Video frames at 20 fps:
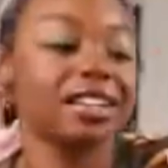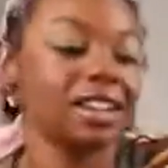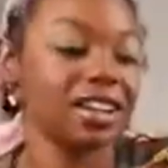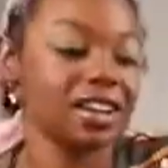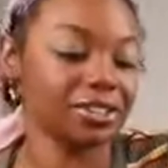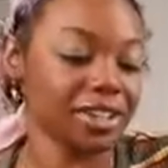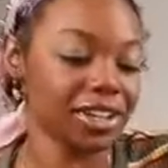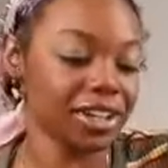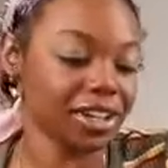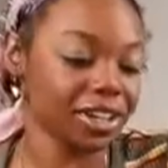
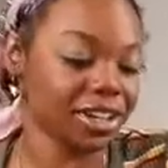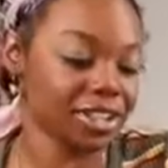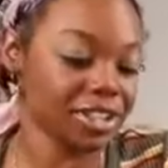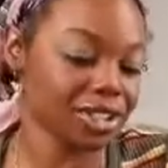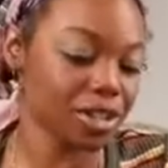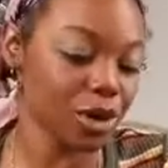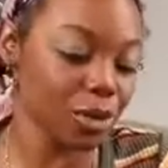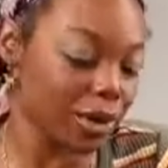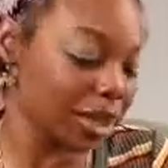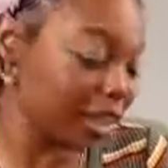love her
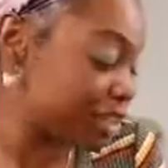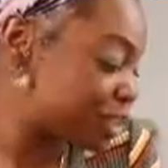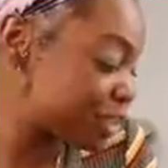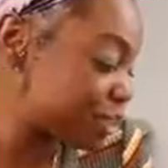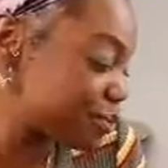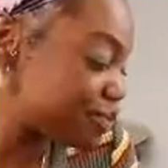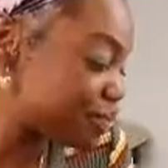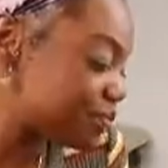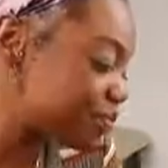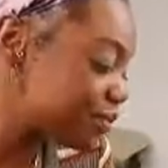so much.
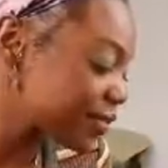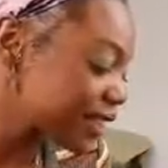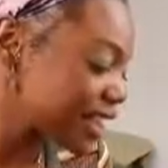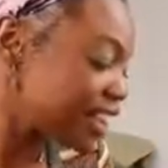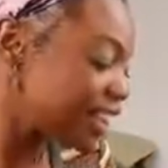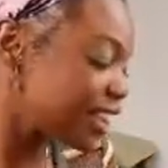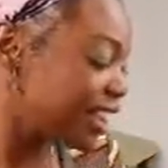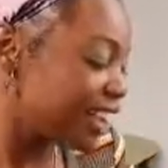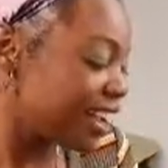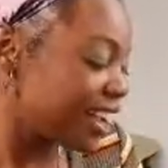
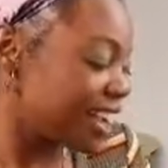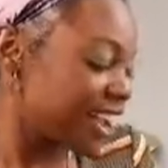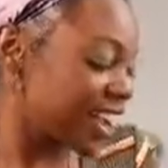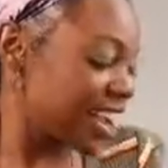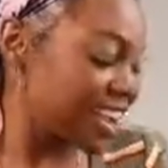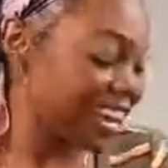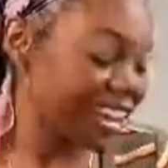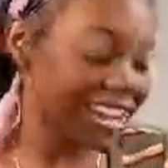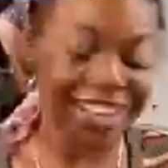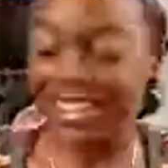
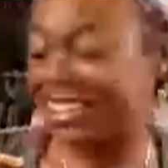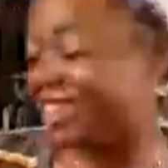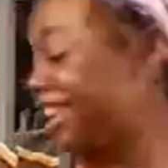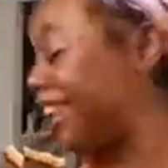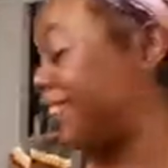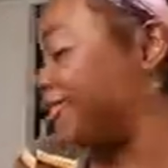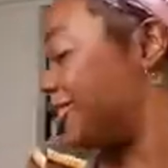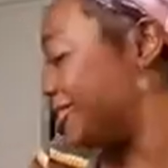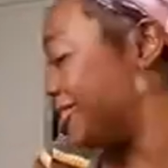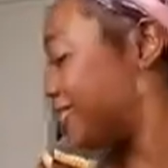And
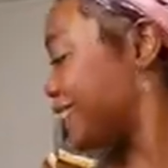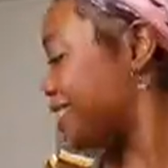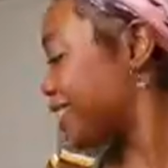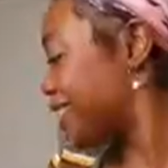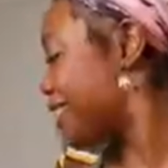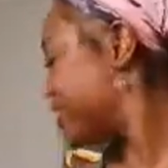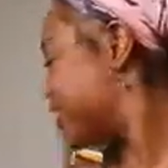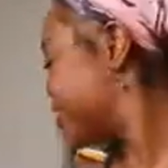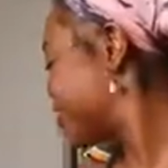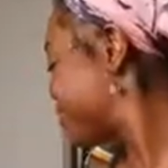I'm just
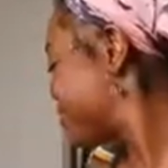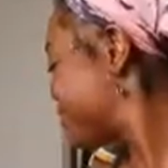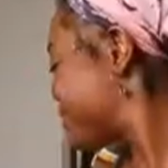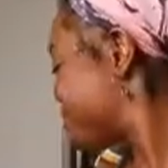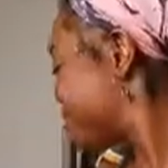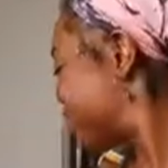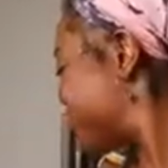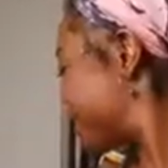excited to